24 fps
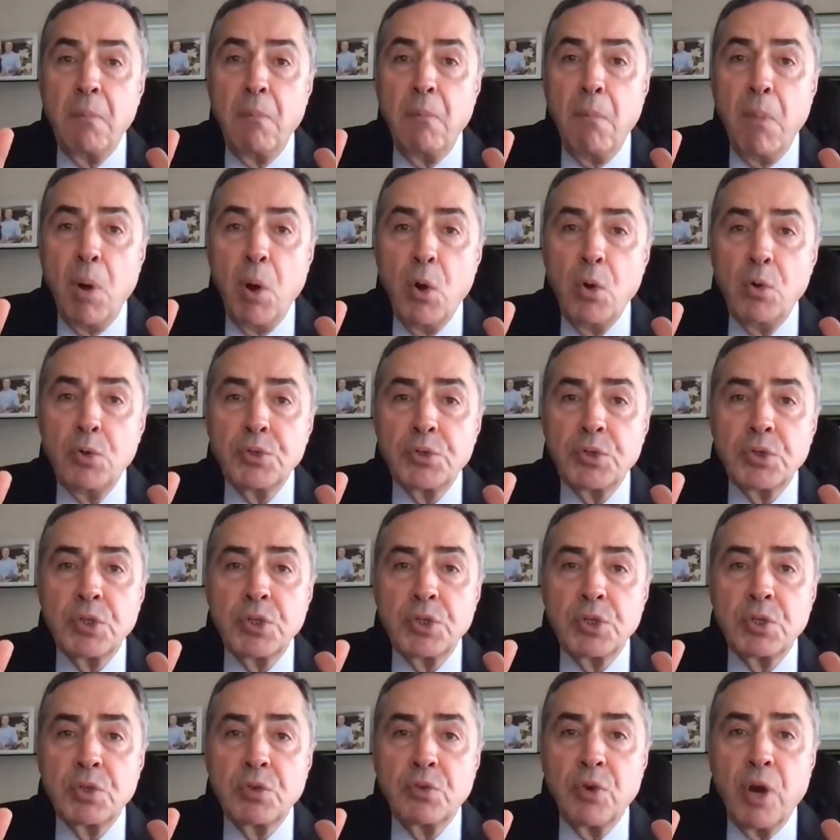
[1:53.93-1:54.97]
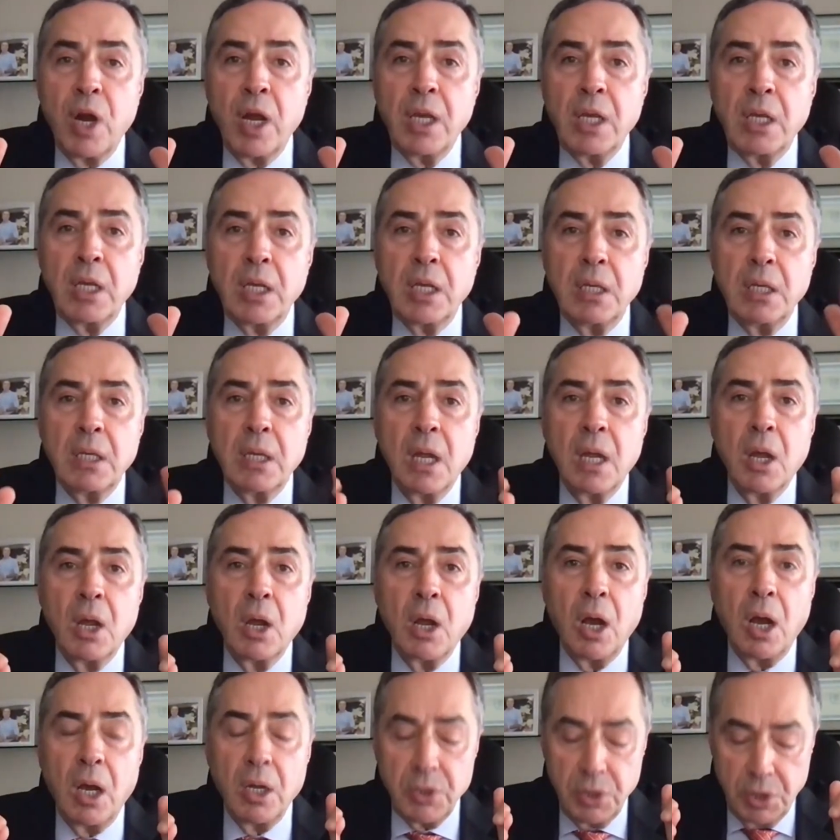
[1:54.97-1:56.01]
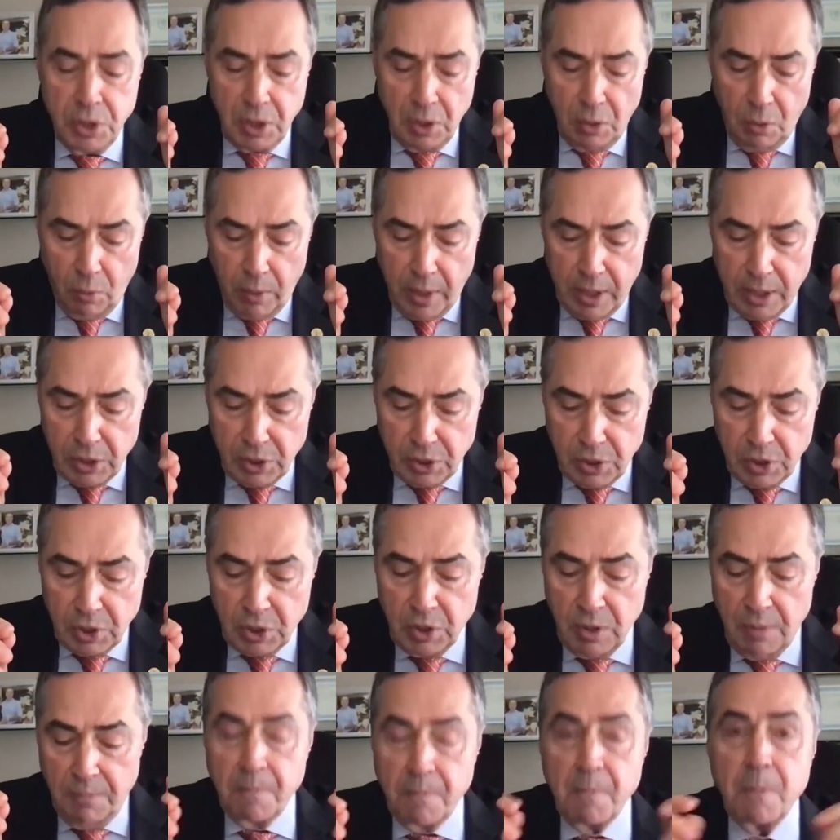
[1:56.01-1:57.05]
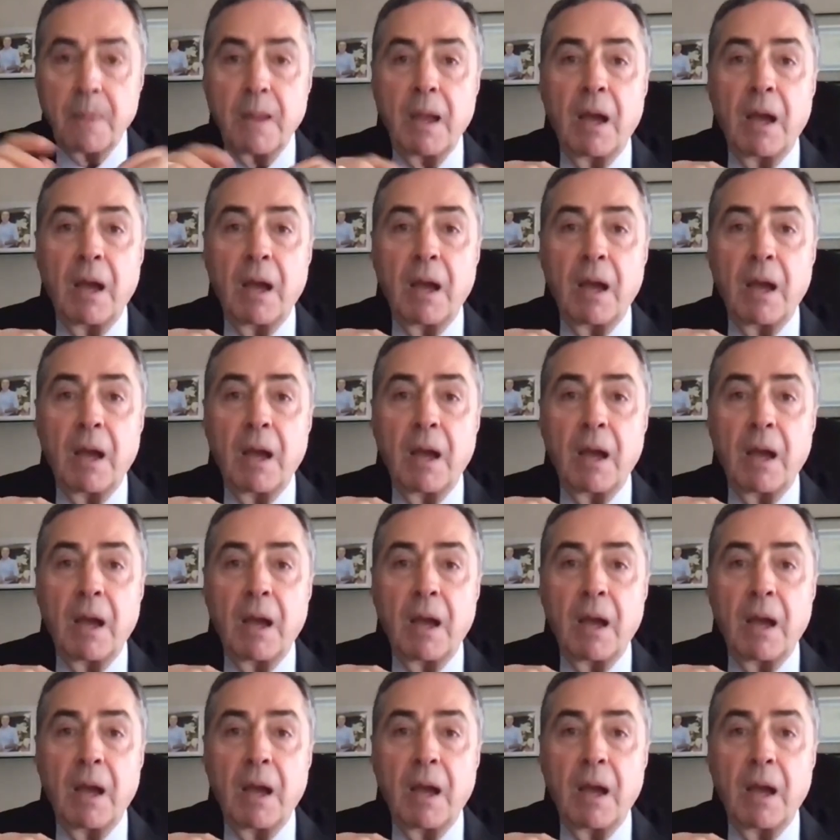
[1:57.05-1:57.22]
the most striking consequences